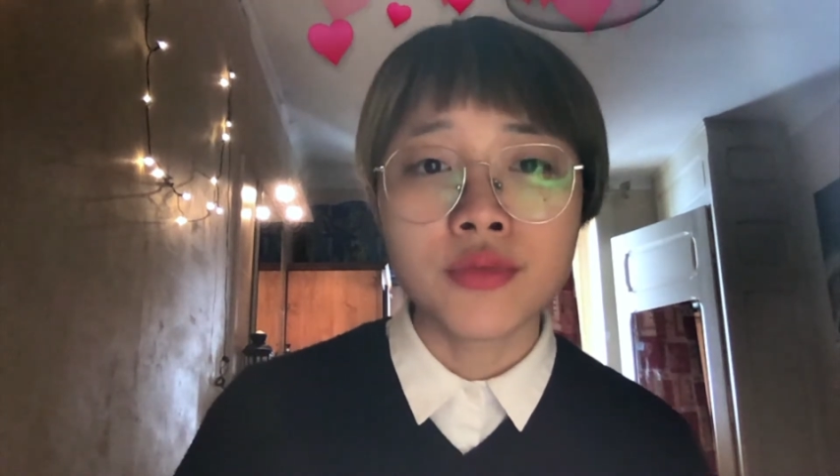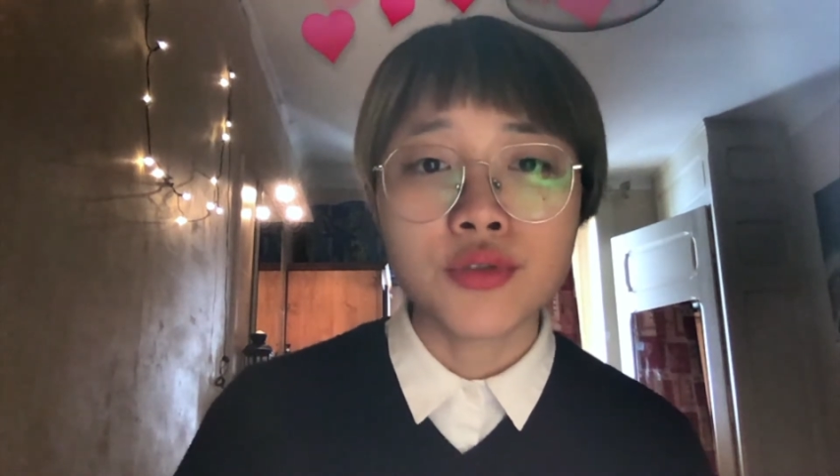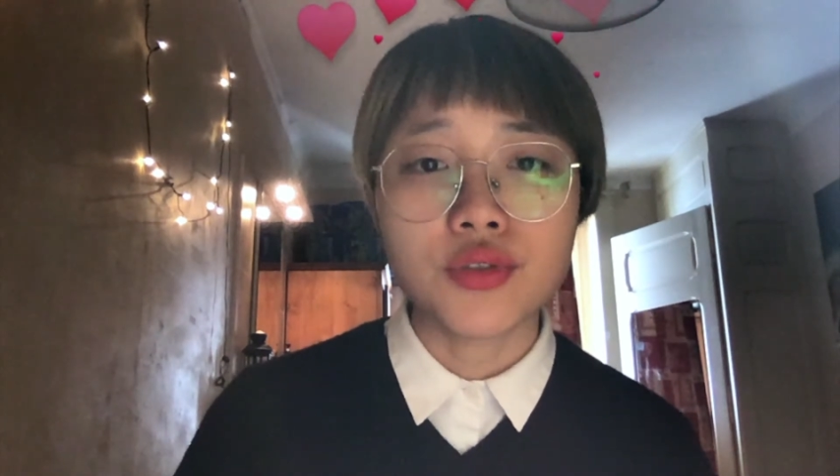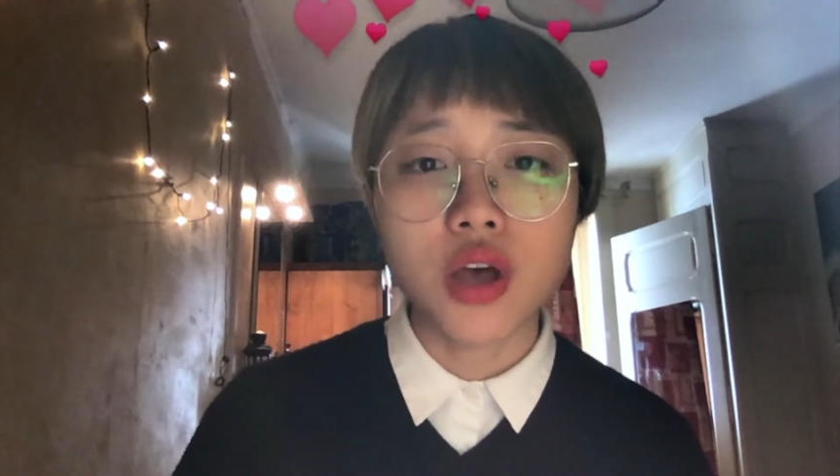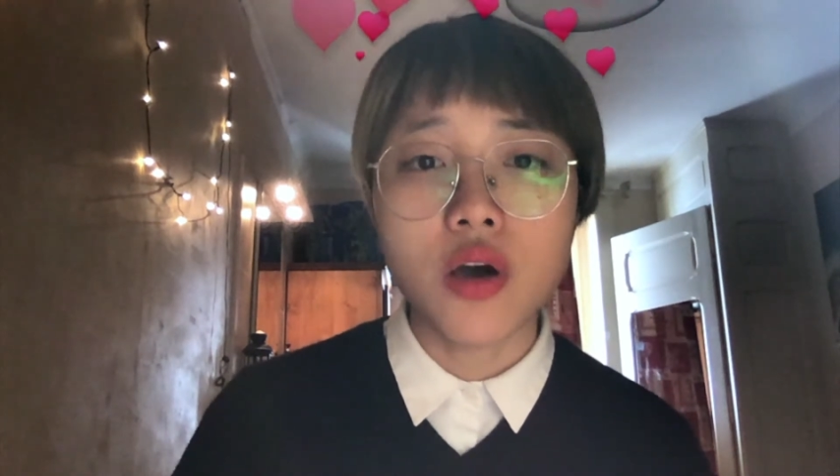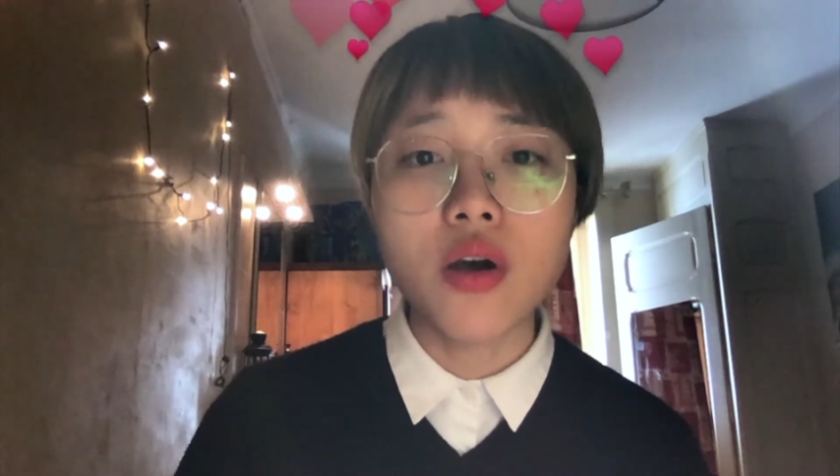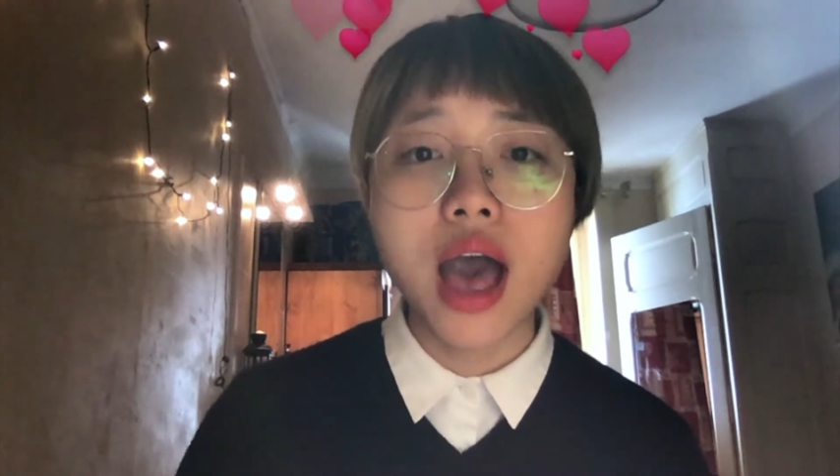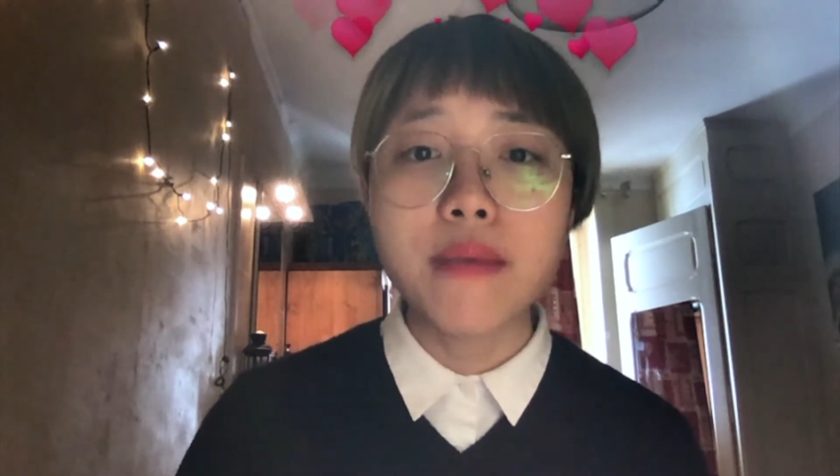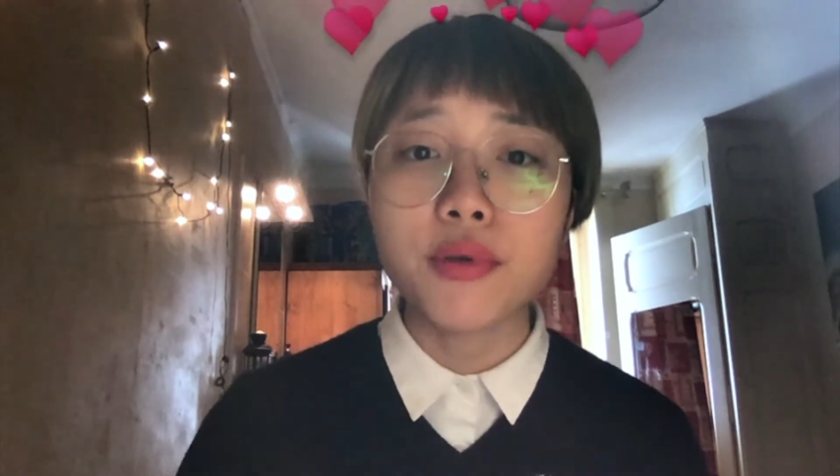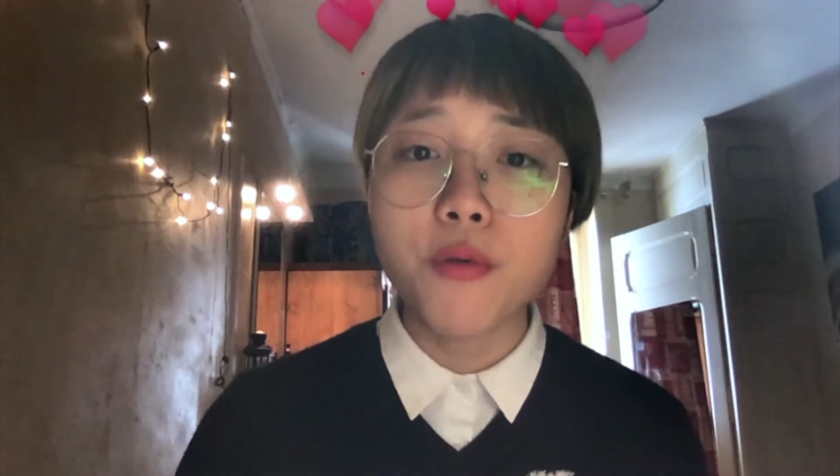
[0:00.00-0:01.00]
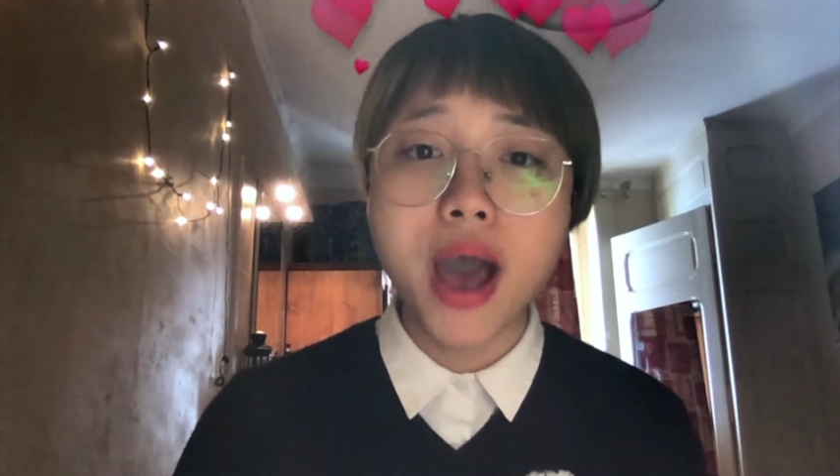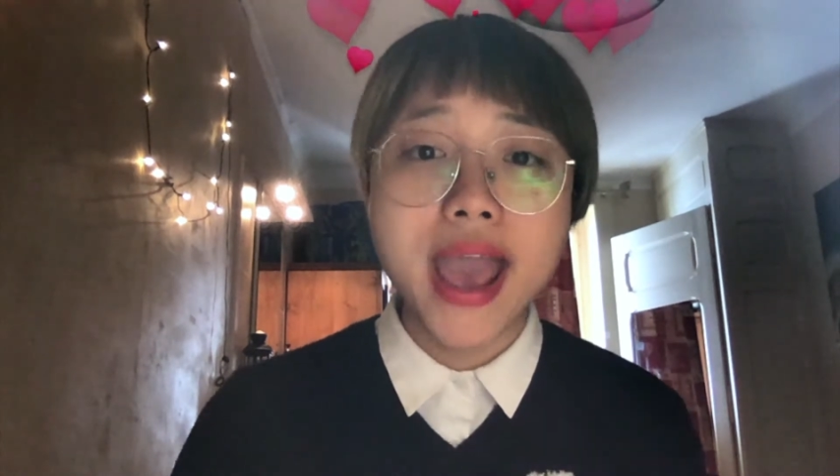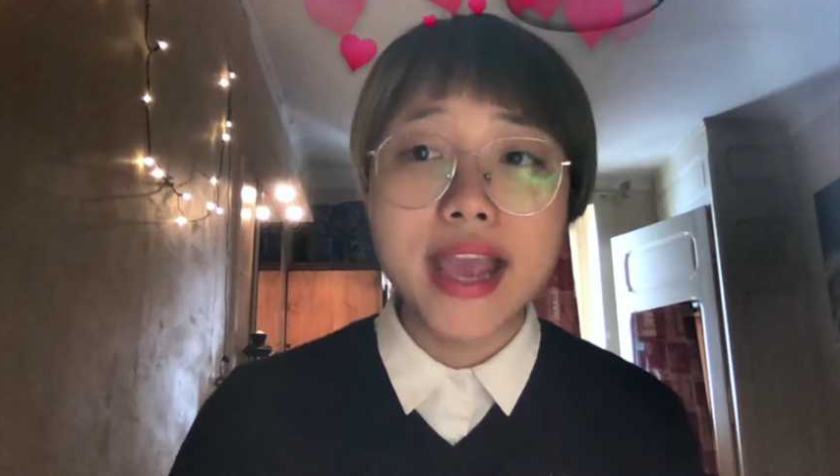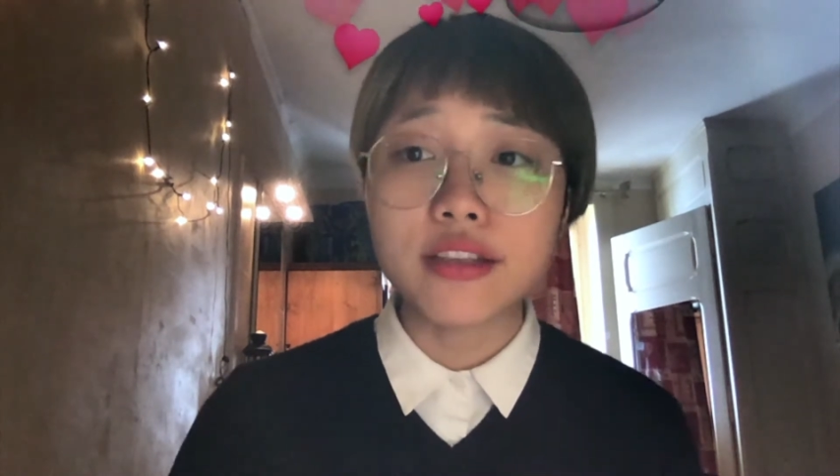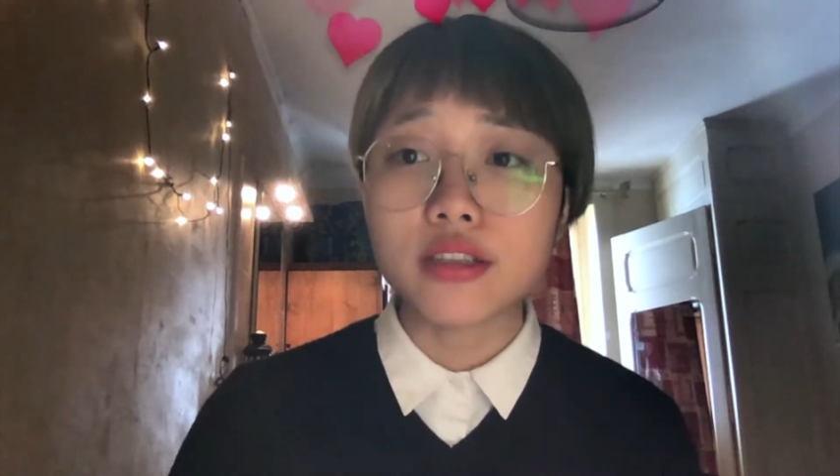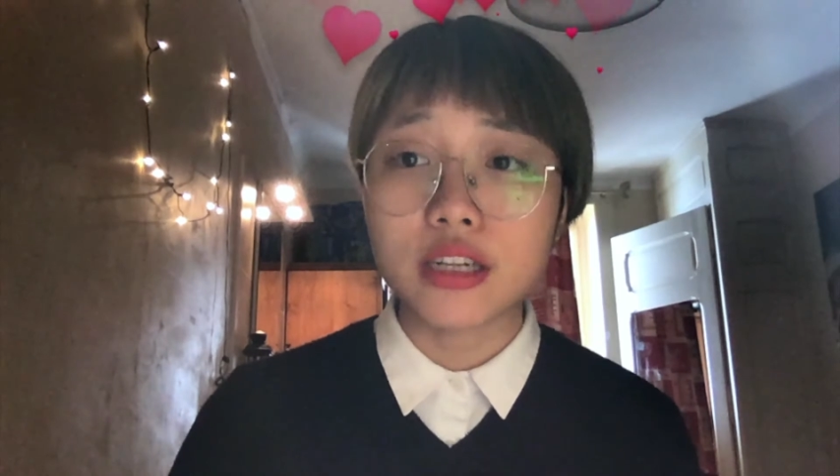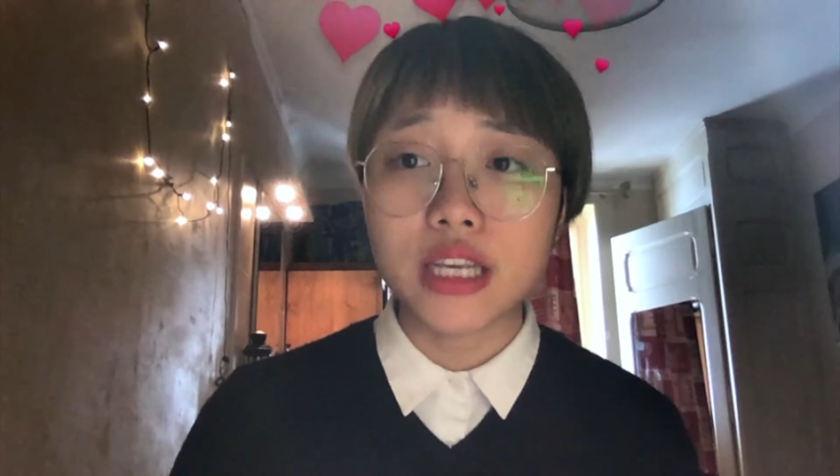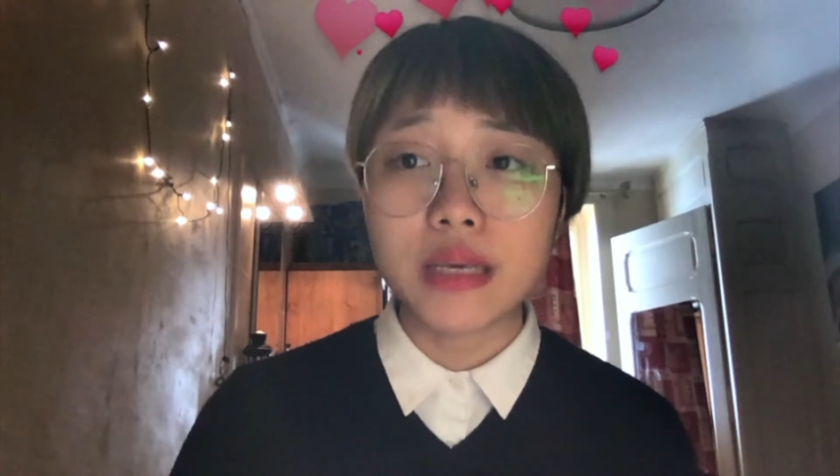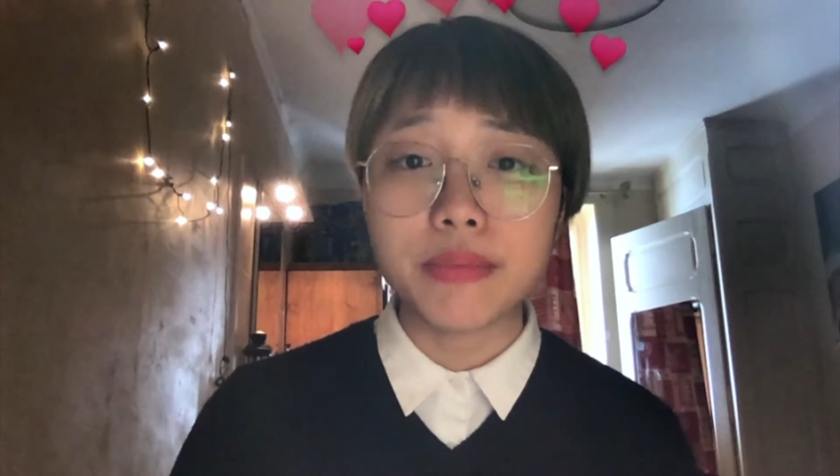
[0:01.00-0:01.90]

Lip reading: So I'm quite easily